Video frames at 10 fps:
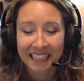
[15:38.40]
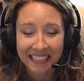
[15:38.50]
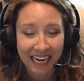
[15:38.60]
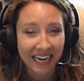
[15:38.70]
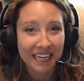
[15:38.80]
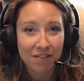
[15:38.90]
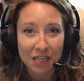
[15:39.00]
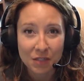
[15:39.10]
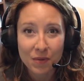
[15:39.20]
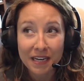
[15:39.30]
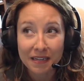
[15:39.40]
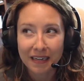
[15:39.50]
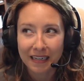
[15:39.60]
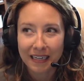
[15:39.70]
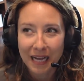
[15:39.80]
Yeah, it was. We had,
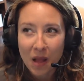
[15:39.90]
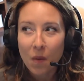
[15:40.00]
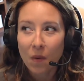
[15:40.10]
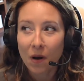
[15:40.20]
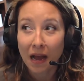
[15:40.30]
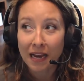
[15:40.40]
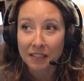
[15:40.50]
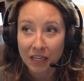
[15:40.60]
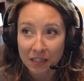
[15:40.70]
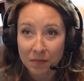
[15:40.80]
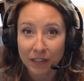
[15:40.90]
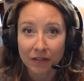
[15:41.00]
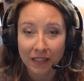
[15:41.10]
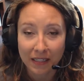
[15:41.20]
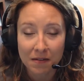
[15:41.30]
well, I had talked about
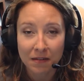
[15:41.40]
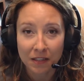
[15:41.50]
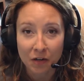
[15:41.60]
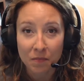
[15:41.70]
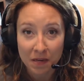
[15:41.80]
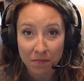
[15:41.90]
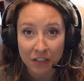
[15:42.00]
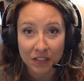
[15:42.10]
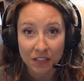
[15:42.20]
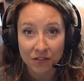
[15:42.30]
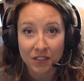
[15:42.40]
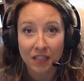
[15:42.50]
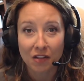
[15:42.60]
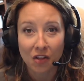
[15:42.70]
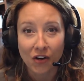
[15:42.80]
getting, meat birds and using
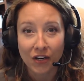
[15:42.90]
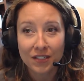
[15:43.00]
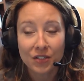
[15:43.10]
the lawn.